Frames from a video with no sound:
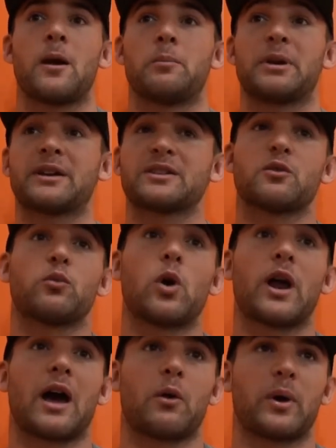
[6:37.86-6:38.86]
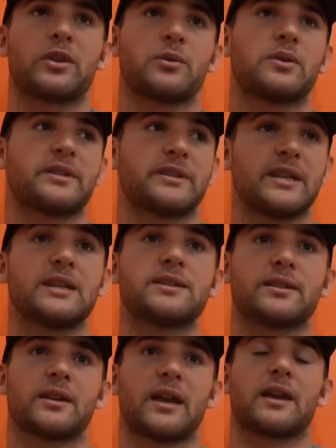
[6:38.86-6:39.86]
because of what I went through this
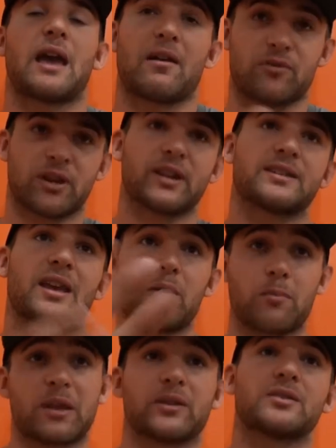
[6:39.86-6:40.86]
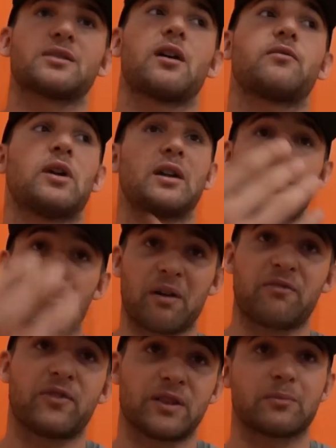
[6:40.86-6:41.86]
season. Like after, like I said, the mental stuff. Then my
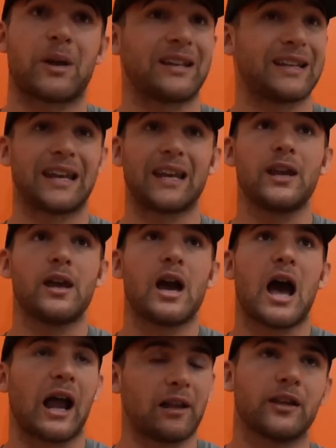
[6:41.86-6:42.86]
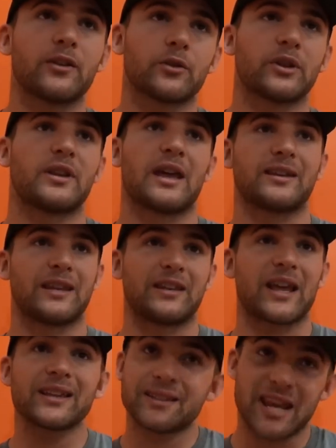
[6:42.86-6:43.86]
phys, my knee. I literally that
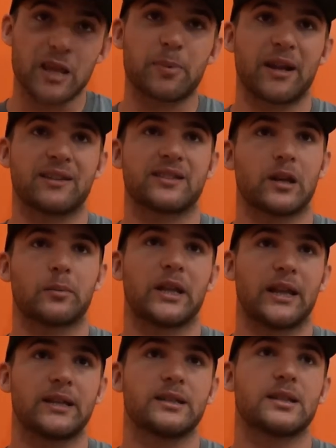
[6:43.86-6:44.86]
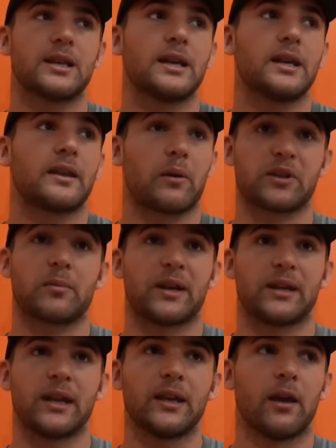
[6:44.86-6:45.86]
that tape at NCAA's that was on my
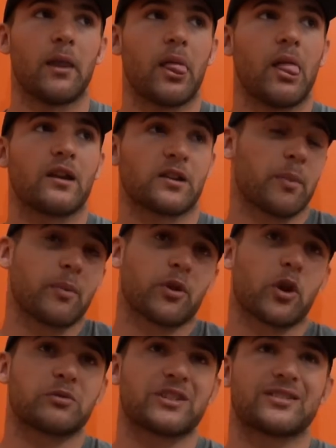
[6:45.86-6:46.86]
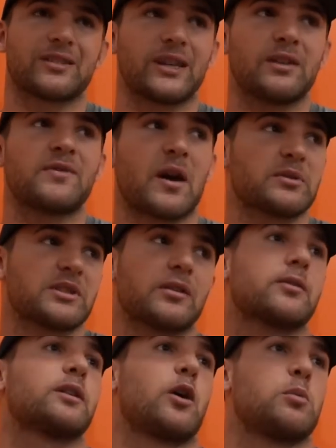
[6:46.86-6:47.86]
knee. Some people thought it was a sleeve. That was
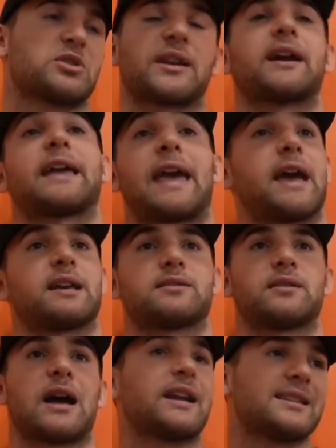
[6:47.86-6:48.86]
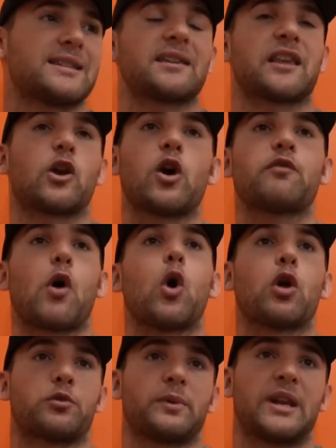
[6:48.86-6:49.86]
literally almost like a cast. I didn't take that off
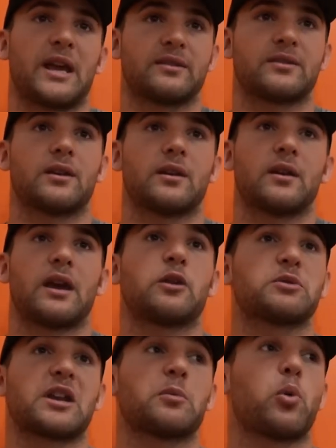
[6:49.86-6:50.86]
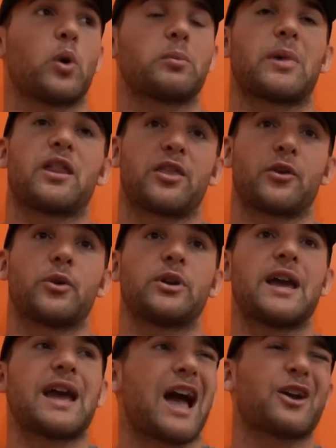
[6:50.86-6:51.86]
all three days, and it was at a point by the third
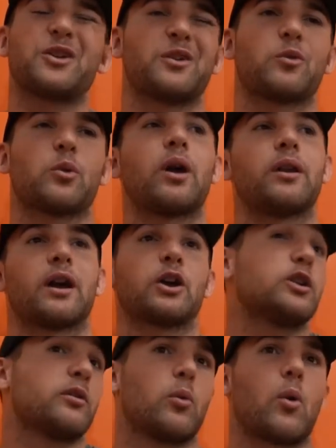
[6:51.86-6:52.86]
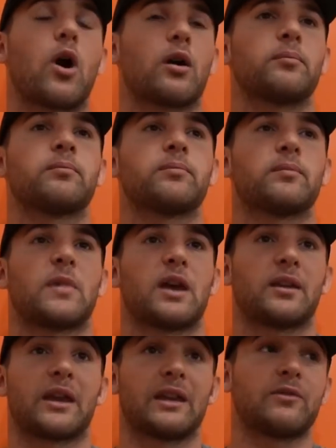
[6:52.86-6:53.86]
day I couldn't even run. I couldn't even walk.
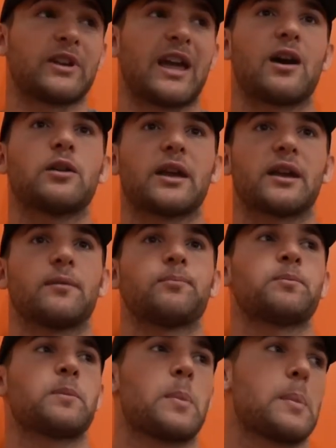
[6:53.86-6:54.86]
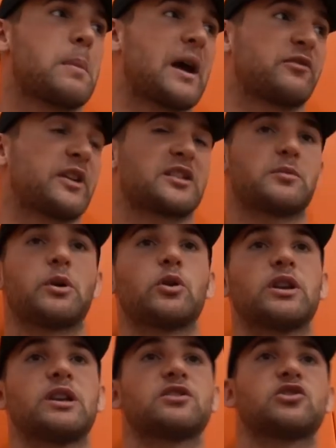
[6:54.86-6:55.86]
Like even now, like my
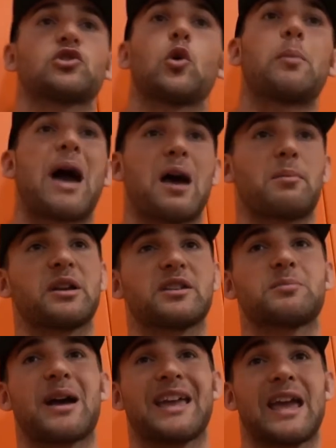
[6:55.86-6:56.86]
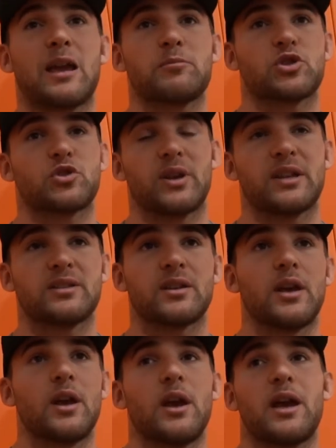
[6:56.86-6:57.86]
flexibility is so bad because my hamstrings
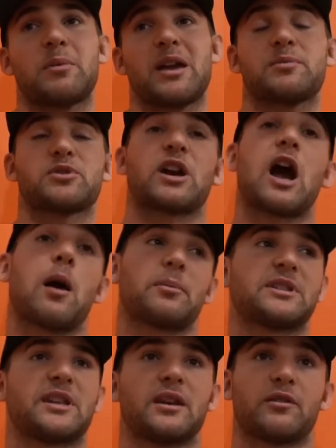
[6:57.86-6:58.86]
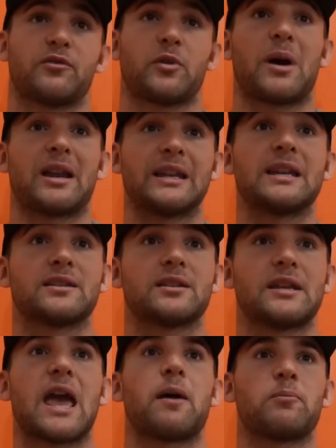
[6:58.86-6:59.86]
and my hips are compensating. They're fighting each other.
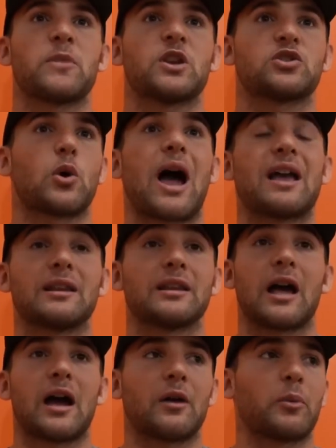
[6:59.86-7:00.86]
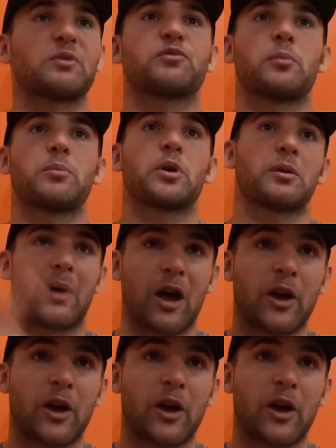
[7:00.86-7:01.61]
Yeah. So I I went from putting my